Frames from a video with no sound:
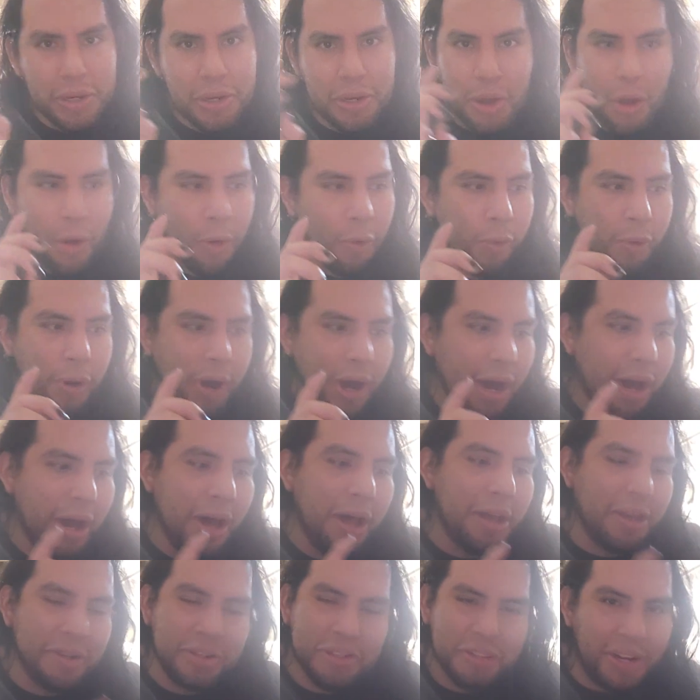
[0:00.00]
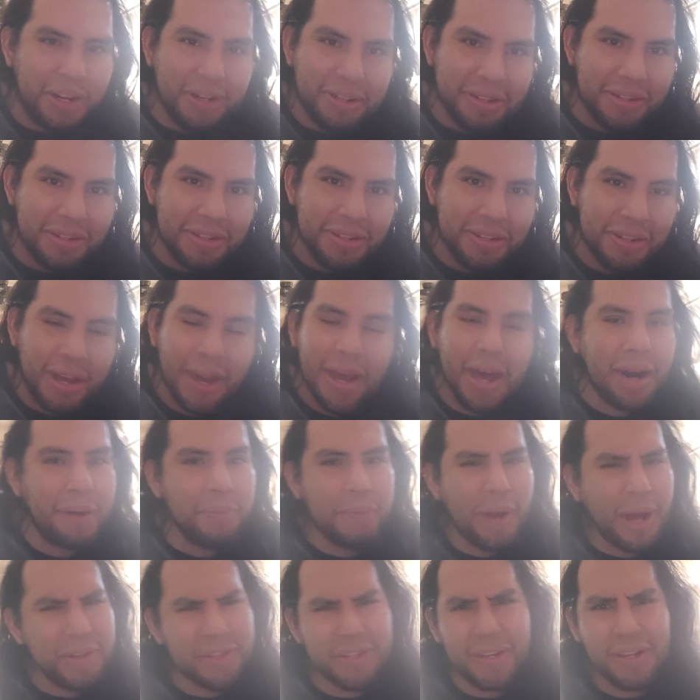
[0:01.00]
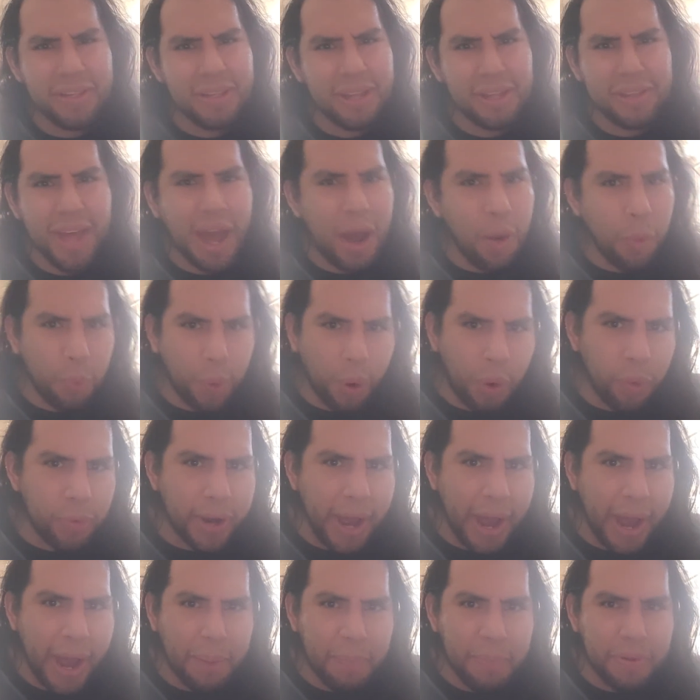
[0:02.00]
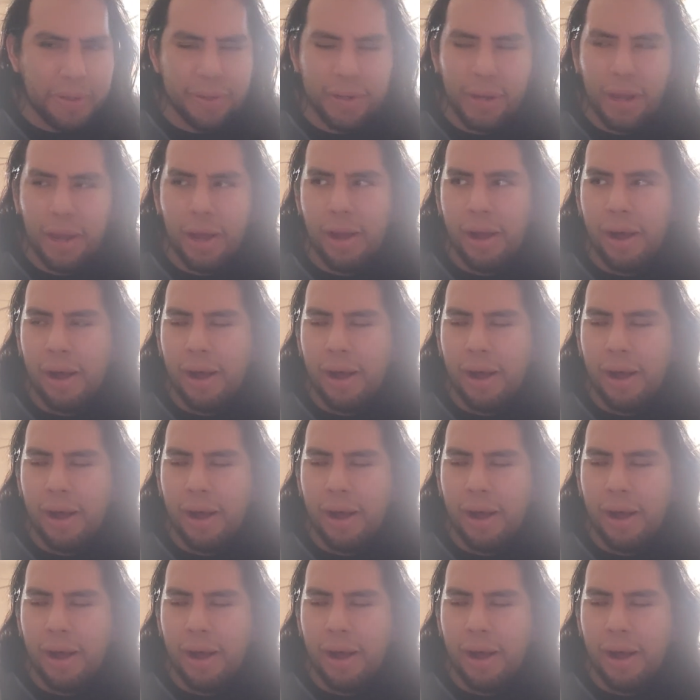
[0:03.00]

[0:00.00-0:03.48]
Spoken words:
No exchanges in sight. And I'm not saying that that won't happen.